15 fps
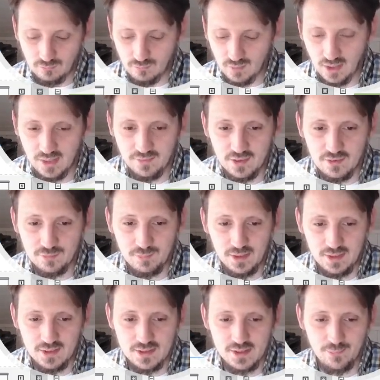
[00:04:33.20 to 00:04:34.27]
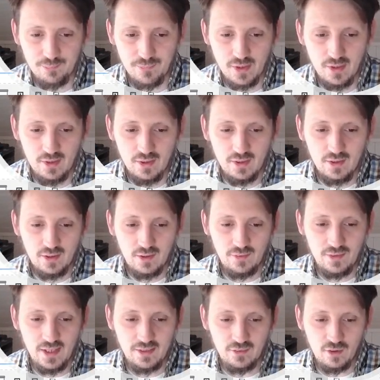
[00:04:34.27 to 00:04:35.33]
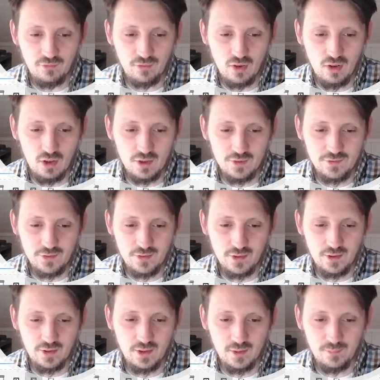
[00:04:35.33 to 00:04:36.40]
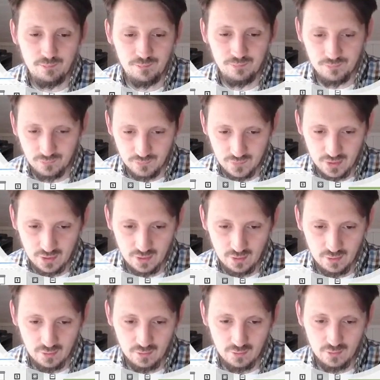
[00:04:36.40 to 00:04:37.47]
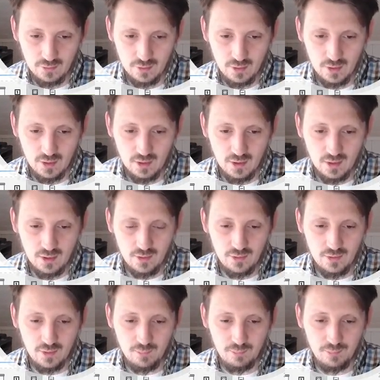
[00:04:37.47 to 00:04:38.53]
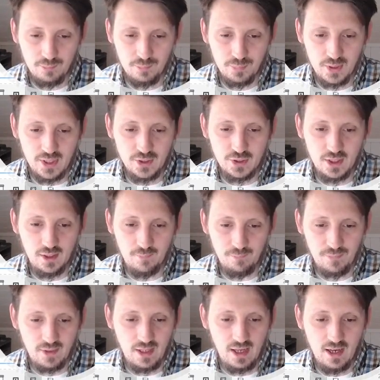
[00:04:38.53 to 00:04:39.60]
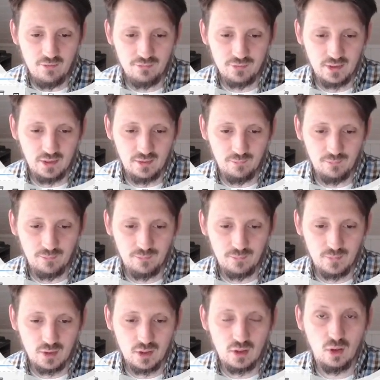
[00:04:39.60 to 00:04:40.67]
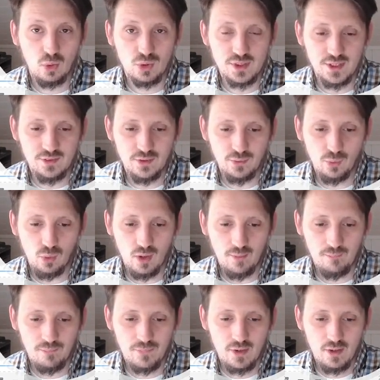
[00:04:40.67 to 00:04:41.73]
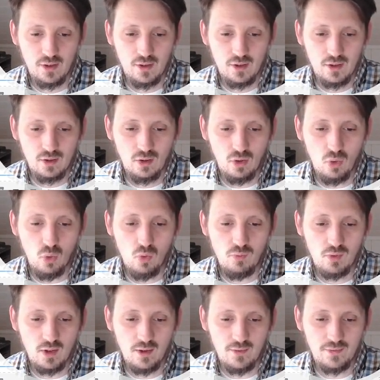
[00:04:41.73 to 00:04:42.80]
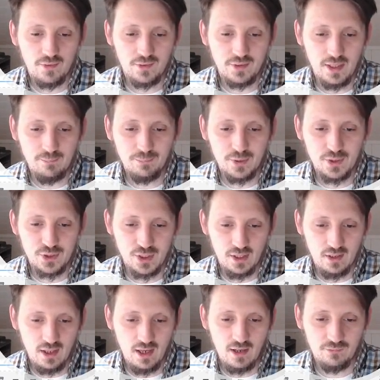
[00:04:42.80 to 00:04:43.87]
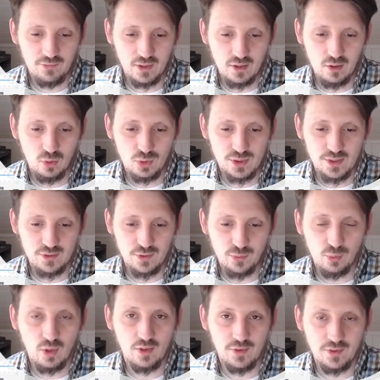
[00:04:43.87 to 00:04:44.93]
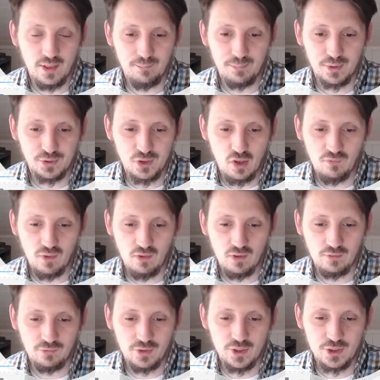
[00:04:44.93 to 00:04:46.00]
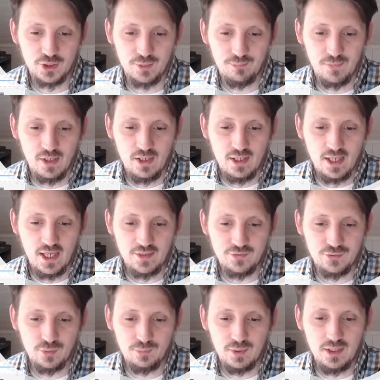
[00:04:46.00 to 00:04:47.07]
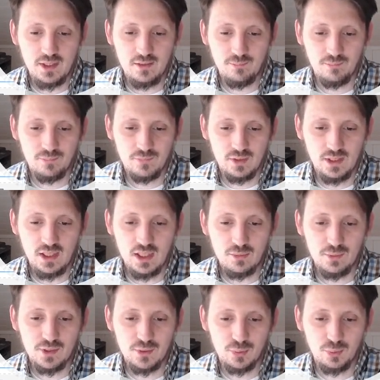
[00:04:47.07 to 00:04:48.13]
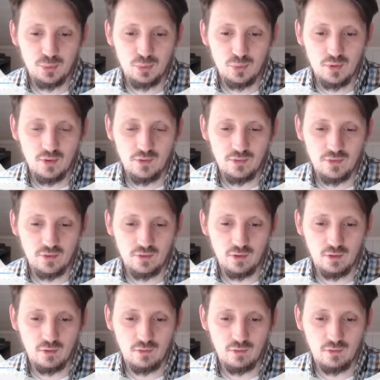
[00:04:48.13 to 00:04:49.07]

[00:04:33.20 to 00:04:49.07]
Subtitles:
And this means that, of course, the pressure after closing the door over the temperature after closing the door, the temperature of our fridge, has to be equal to the